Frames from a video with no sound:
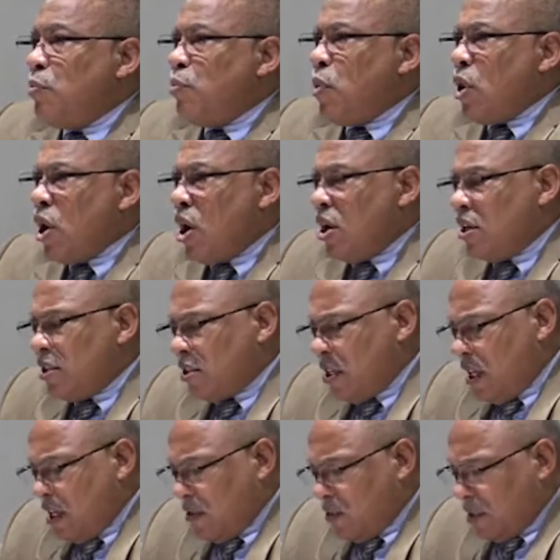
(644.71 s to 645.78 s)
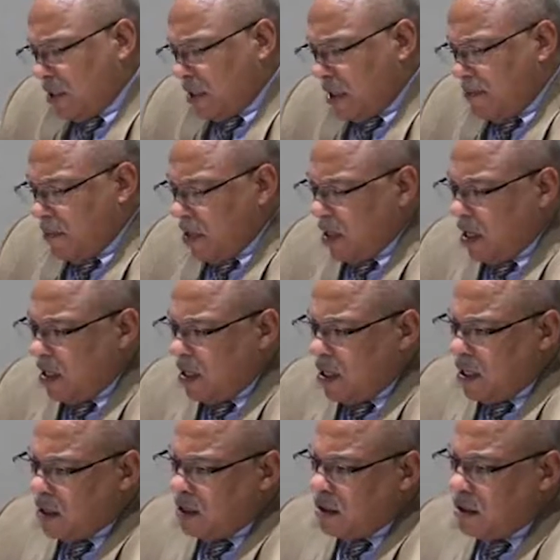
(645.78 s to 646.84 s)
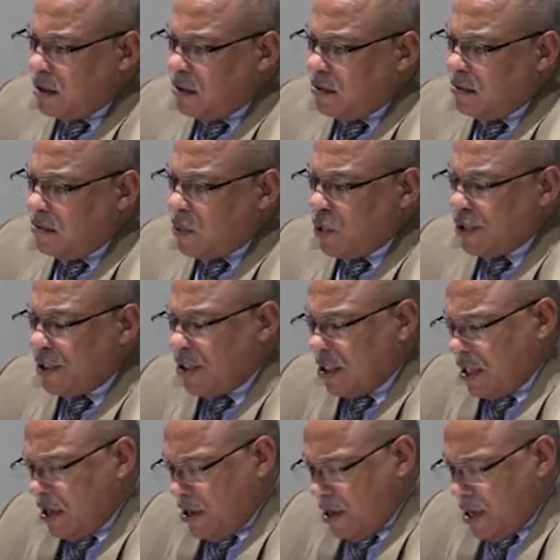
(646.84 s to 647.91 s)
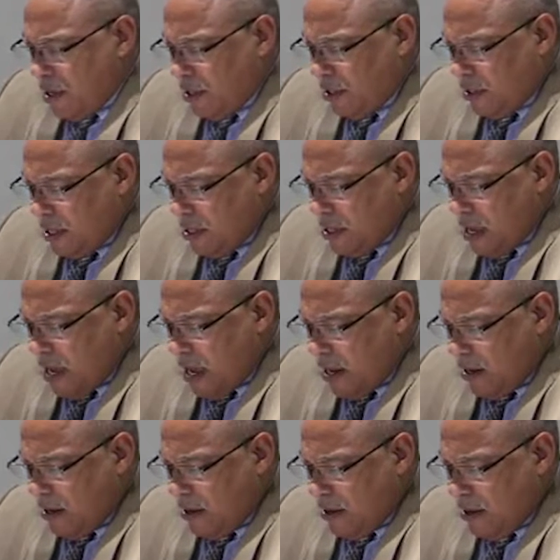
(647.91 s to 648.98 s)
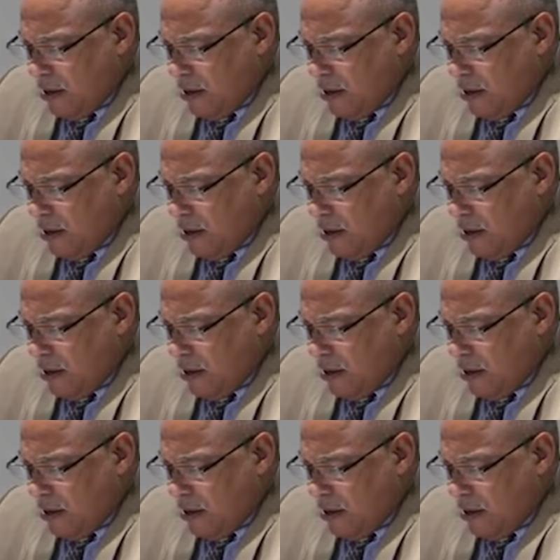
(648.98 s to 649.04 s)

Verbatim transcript: But Paul is dealing with something a little more serious than that.